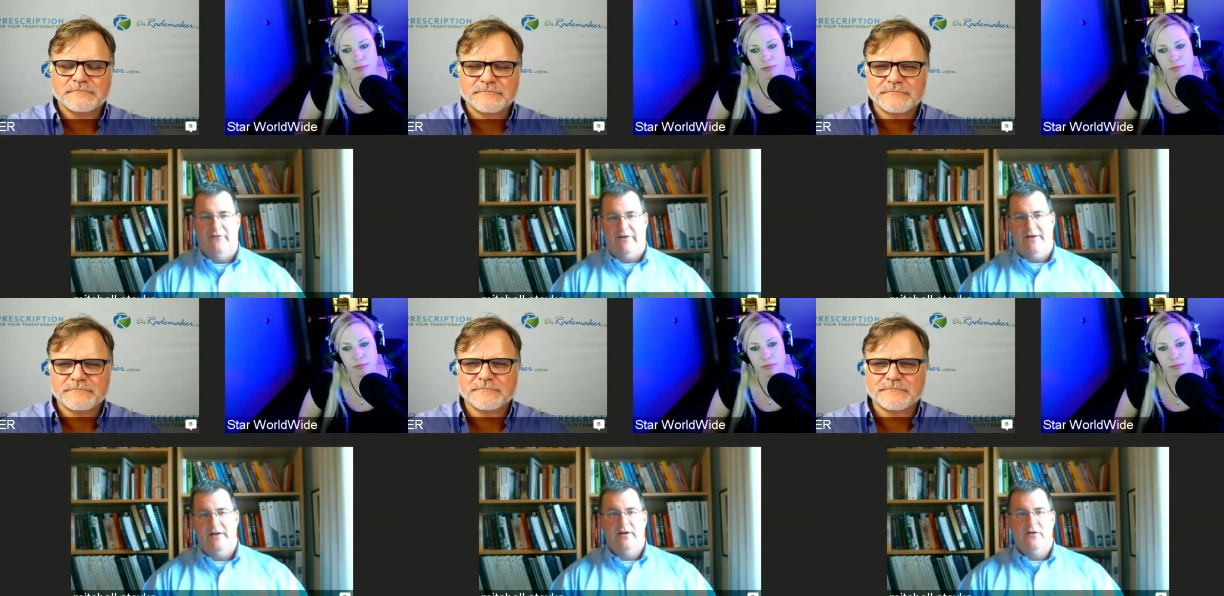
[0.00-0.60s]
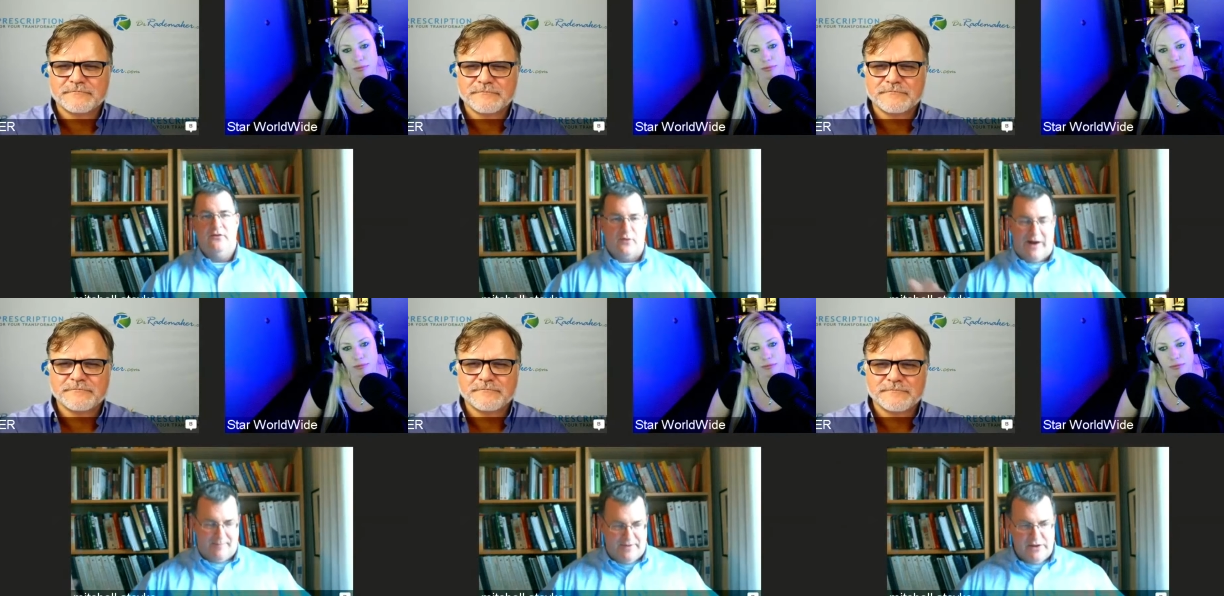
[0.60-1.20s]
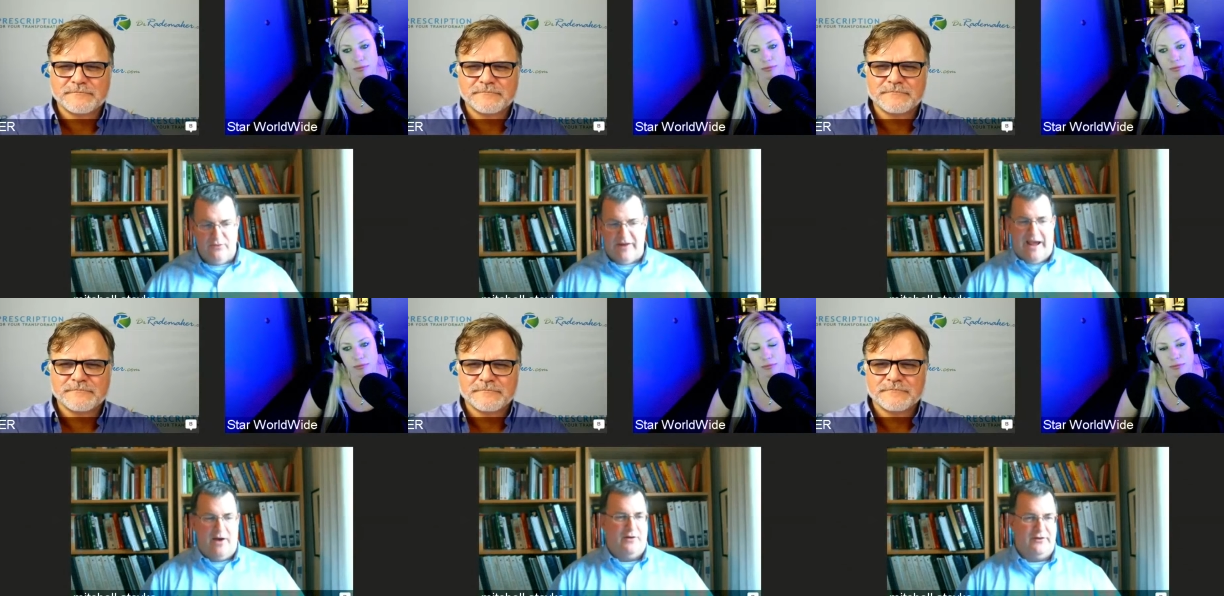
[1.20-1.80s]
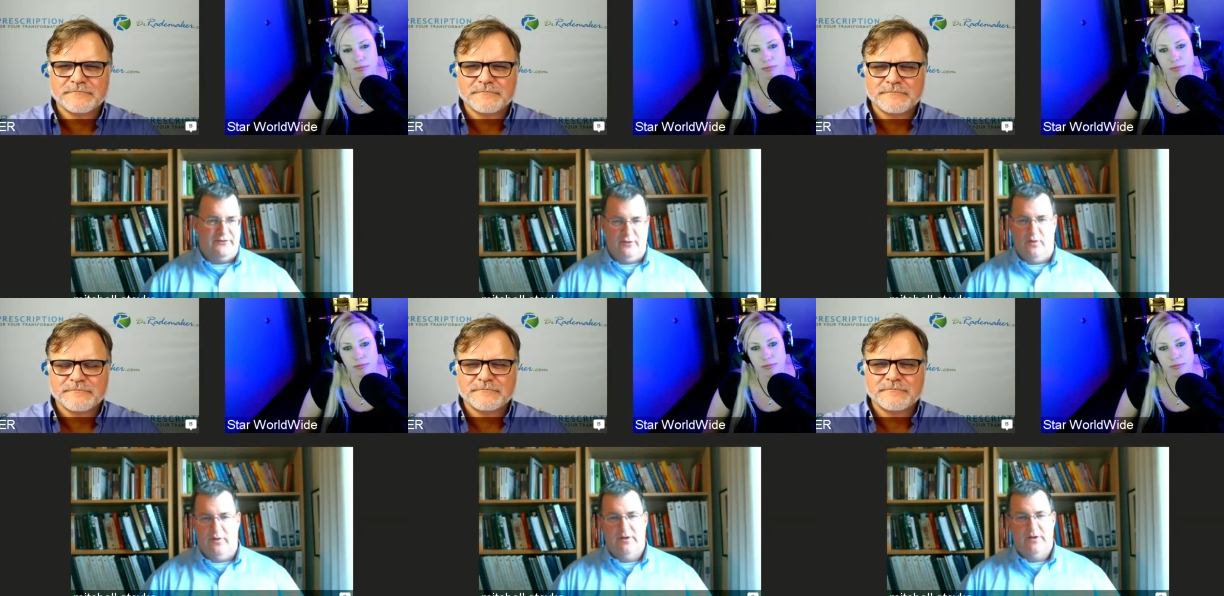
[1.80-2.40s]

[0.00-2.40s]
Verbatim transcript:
Speaker 1: of it dropping you down into